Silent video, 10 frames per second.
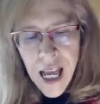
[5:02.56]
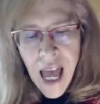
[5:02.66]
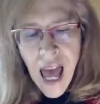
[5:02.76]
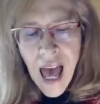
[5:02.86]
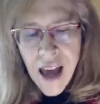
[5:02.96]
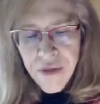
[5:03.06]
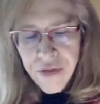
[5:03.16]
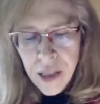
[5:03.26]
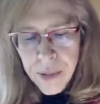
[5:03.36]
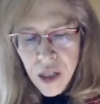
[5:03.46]
at
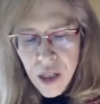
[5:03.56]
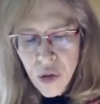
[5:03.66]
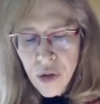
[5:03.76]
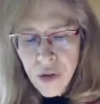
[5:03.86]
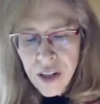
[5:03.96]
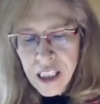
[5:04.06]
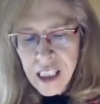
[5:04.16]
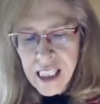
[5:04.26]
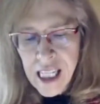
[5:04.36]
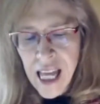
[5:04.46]
Philipps
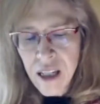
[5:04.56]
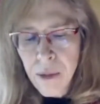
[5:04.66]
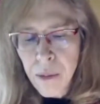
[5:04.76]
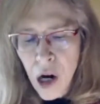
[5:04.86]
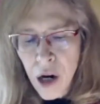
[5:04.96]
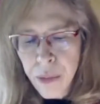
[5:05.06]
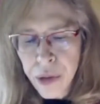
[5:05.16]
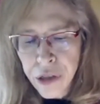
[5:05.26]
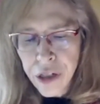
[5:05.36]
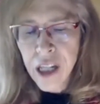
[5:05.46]
Universität
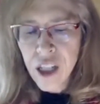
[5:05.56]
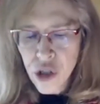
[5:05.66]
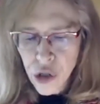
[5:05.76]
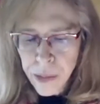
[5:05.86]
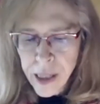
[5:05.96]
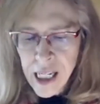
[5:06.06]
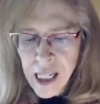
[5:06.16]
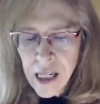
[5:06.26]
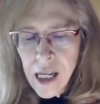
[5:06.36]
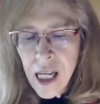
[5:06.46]
Marburg,
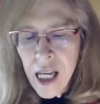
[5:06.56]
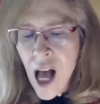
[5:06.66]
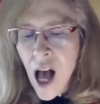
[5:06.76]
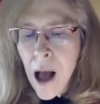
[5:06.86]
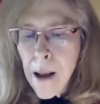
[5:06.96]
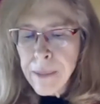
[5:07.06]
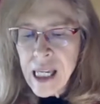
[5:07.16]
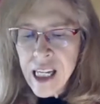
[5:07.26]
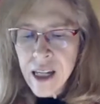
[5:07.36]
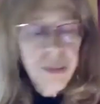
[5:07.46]
Germany.
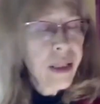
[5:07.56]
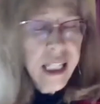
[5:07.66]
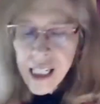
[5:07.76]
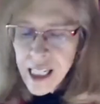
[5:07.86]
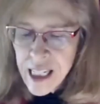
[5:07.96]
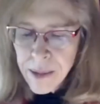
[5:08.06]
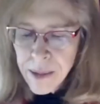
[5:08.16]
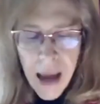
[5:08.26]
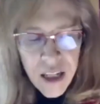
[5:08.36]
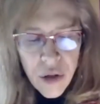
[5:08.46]
He completed his
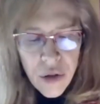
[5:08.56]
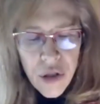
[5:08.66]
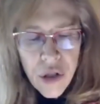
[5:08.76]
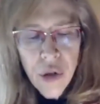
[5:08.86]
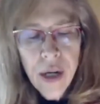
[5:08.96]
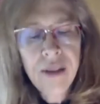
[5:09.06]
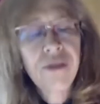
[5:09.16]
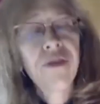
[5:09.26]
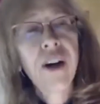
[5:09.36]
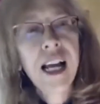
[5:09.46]
master's degree in
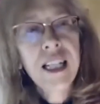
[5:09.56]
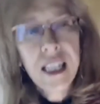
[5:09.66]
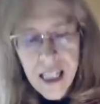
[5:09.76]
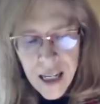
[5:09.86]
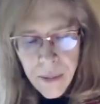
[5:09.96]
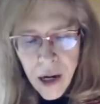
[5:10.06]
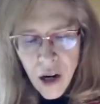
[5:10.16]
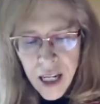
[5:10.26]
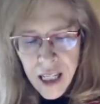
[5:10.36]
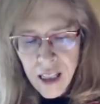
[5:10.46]
France in
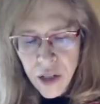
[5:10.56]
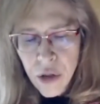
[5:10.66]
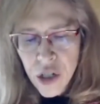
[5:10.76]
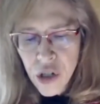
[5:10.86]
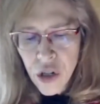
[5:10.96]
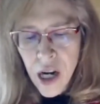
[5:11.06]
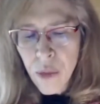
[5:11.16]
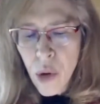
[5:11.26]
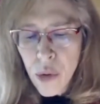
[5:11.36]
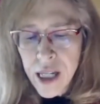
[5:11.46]
American literature and
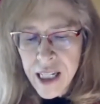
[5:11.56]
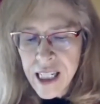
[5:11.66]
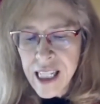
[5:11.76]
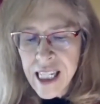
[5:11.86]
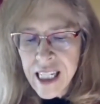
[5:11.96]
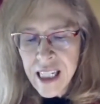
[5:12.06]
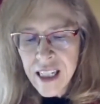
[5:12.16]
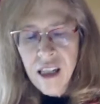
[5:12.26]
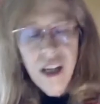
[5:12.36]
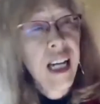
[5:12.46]
wrote his thesis
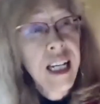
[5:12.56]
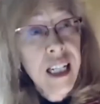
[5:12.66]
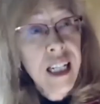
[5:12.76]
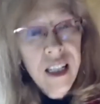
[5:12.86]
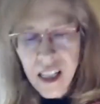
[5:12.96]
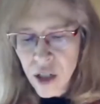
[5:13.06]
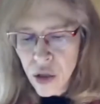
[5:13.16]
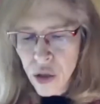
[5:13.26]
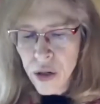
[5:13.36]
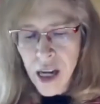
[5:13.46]
on 19th
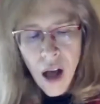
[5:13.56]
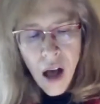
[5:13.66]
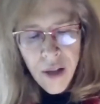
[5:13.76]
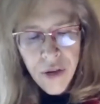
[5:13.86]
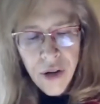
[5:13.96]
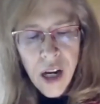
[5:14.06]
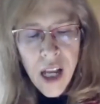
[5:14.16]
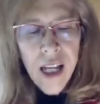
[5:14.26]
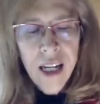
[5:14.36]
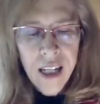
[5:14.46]
century author
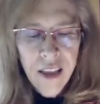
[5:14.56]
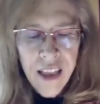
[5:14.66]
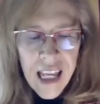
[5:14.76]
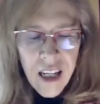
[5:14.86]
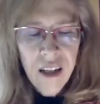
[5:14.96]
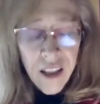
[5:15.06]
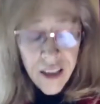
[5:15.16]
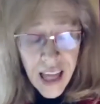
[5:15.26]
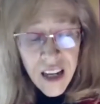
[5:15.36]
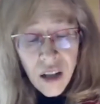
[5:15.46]

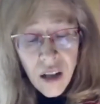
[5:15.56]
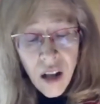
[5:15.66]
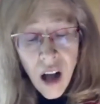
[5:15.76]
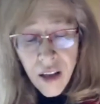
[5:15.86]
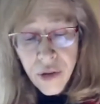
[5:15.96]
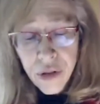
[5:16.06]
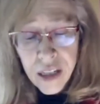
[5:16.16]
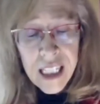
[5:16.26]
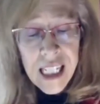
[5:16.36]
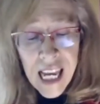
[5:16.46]
Nathaniel
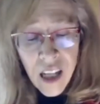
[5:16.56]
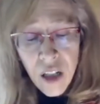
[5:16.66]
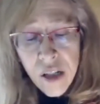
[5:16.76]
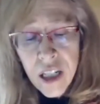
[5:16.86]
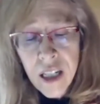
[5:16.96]
Hawthorne's Tales.